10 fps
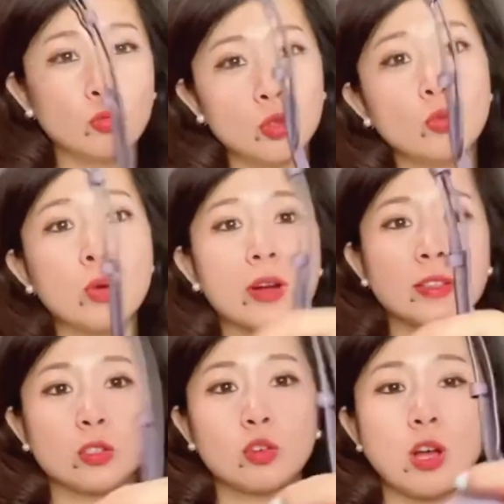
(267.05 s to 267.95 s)
to wear
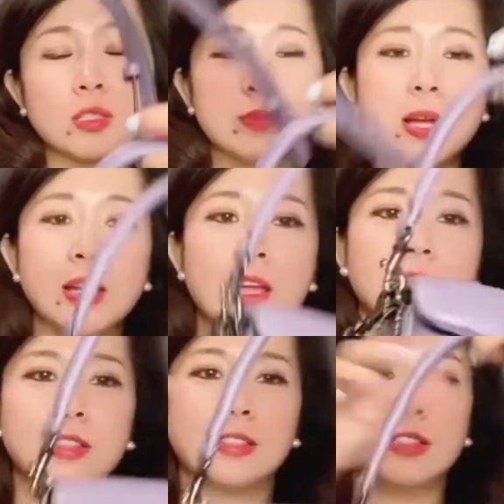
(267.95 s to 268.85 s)
this crossbody and
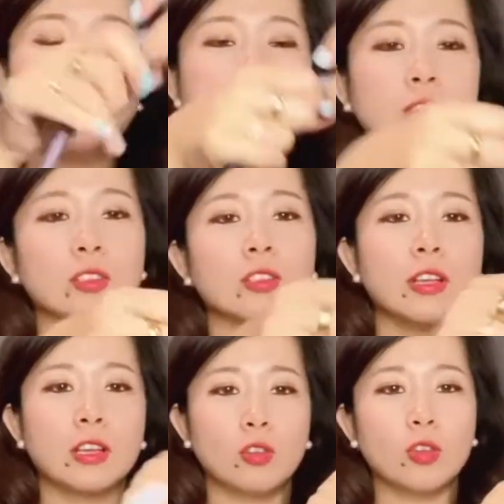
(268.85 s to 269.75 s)
this is also like
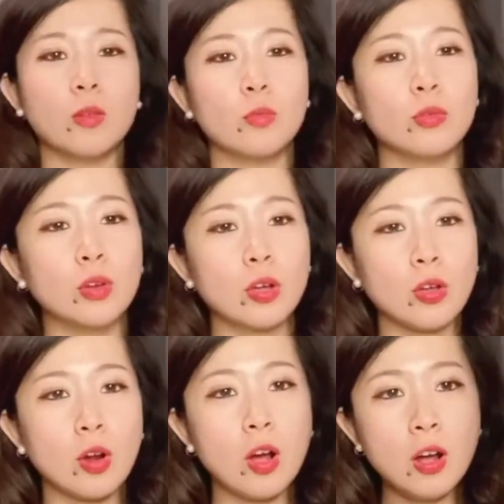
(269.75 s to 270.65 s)
you can put on your
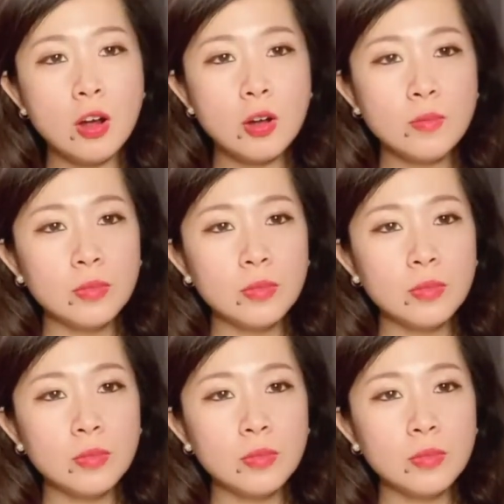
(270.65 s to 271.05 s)
arms